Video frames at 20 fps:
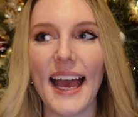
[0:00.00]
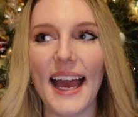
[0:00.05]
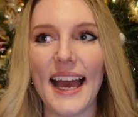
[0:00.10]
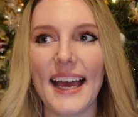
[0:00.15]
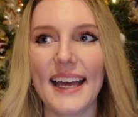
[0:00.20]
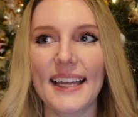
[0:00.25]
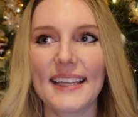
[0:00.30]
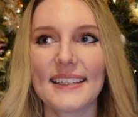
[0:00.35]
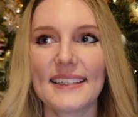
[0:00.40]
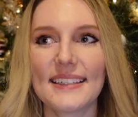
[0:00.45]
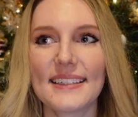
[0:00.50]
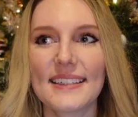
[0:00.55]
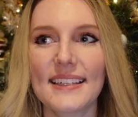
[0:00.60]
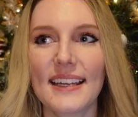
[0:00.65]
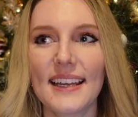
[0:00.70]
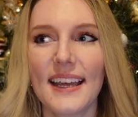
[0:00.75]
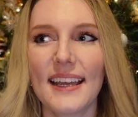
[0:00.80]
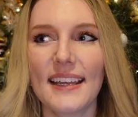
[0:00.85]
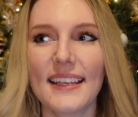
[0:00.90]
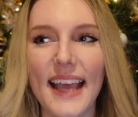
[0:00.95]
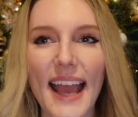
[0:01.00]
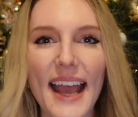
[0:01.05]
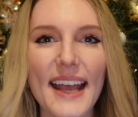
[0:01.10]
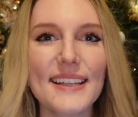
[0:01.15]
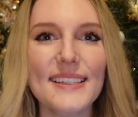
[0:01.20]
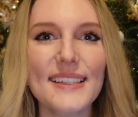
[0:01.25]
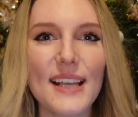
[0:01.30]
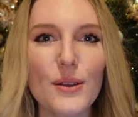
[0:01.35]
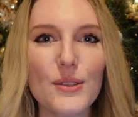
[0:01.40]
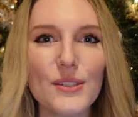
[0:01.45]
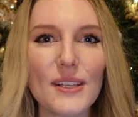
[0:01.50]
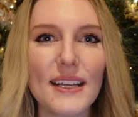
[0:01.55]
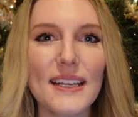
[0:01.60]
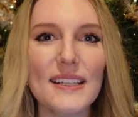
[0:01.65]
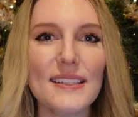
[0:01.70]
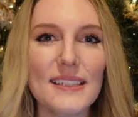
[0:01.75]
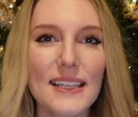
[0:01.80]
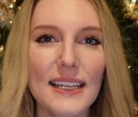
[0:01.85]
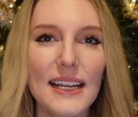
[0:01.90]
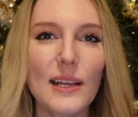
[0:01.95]
And yeah, it sounds like
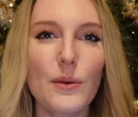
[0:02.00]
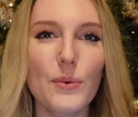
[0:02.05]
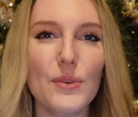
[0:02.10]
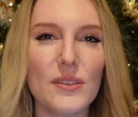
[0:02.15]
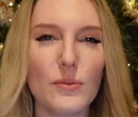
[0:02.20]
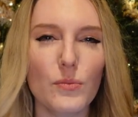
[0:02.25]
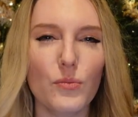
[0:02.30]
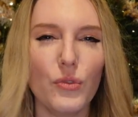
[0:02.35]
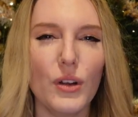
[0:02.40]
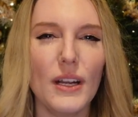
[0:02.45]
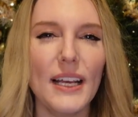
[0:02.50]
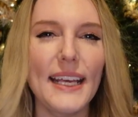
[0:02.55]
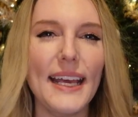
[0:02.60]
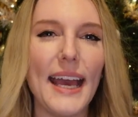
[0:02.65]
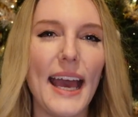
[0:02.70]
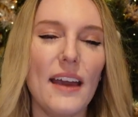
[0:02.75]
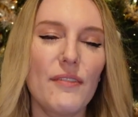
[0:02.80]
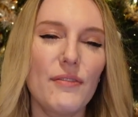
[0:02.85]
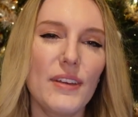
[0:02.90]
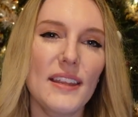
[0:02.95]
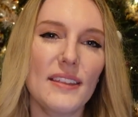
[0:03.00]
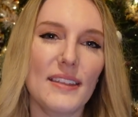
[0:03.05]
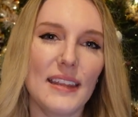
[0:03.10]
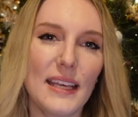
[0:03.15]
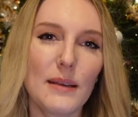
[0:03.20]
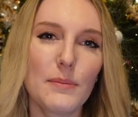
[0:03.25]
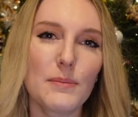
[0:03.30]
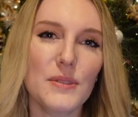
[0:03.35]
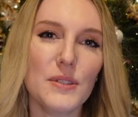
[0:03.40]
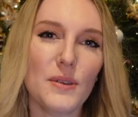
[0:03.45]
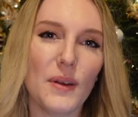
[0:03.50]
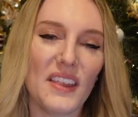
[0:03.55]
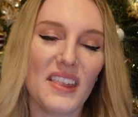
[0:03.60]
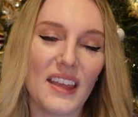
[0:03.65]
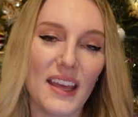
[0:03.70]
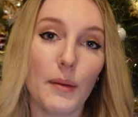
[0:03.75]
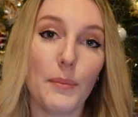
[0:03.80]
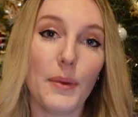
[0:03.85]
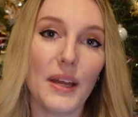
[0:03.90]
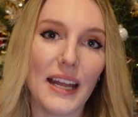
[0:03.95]
it's dealing with some really heavy themes, so I
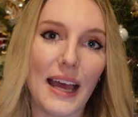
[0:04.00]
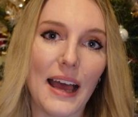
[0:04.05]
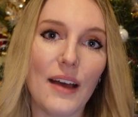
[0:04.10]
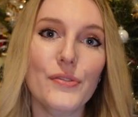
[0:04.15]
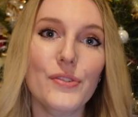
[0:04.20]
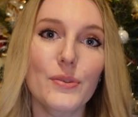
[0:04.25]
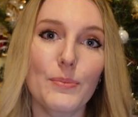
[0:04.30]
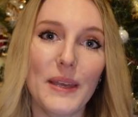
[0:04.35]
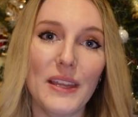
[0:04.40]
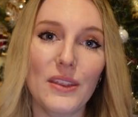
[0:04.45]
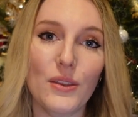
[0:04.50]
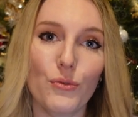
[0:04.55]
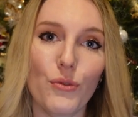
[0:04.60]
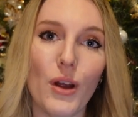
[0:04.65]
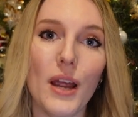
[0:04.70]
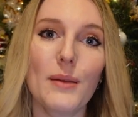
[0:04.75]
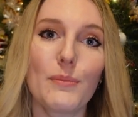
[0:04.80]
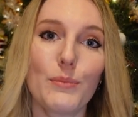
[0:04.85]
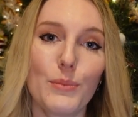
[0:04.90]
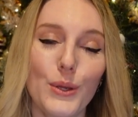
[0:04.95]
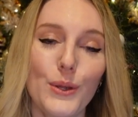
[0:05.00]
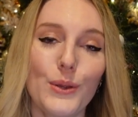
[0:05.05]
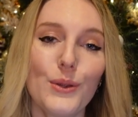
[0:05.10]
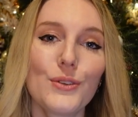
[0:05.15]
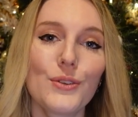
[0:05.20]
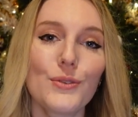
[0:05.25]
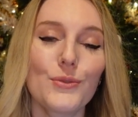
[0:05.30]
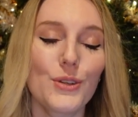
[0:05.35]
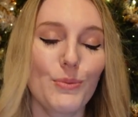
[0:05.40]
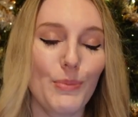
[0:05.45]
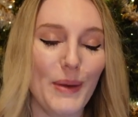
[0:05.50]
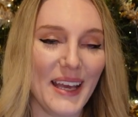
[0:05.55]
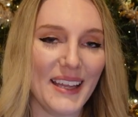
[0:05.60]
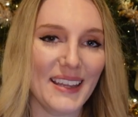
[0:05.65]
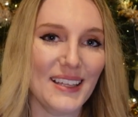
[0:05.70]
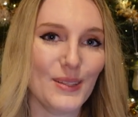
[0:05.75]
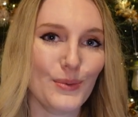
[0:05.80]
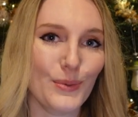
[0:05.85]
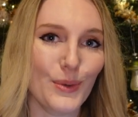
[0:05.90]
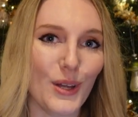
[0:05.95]
think I'm gonna have to be in the right mood to pick
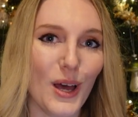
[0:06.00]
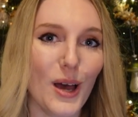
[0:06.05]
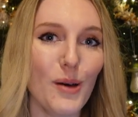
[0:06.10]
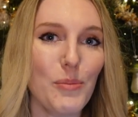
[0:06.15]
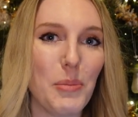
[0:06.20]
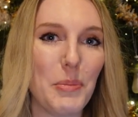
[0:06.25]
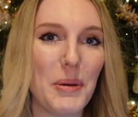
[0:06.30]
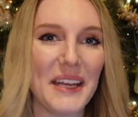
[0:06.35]
this one up.